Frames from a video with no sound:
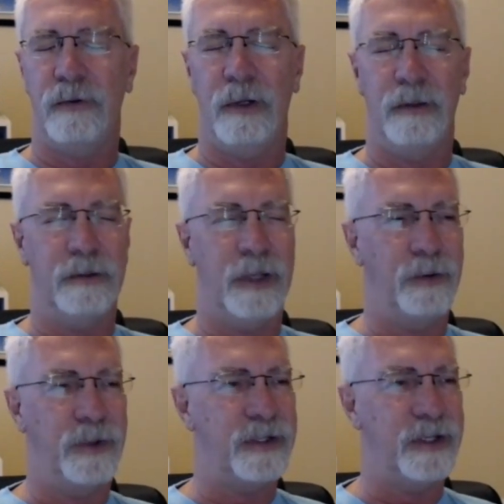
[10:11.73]
I
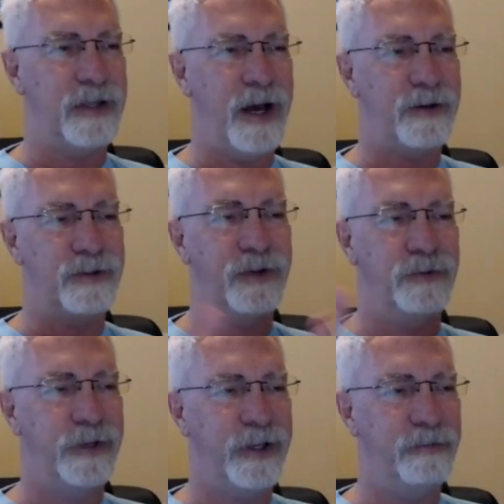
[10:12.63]
don't want to say slackers, so
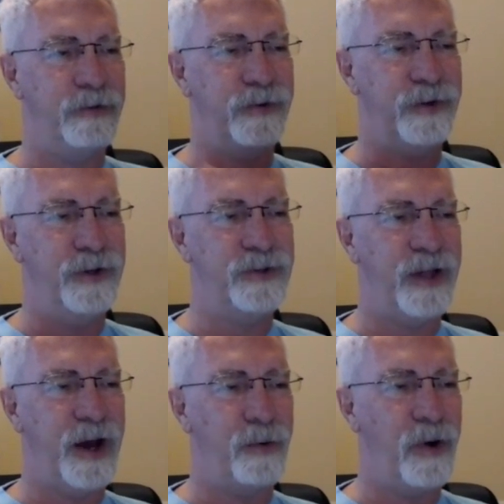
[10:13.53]
forgive me for
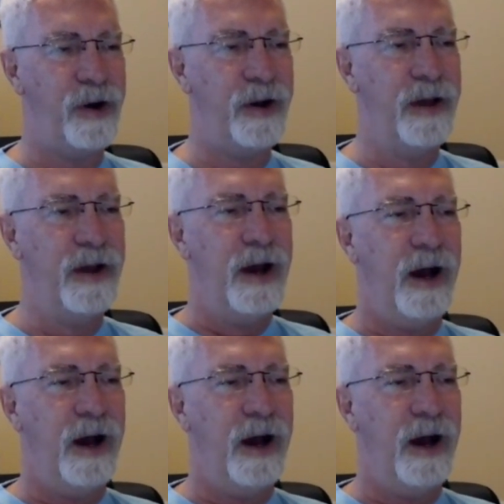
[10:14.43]
using that word,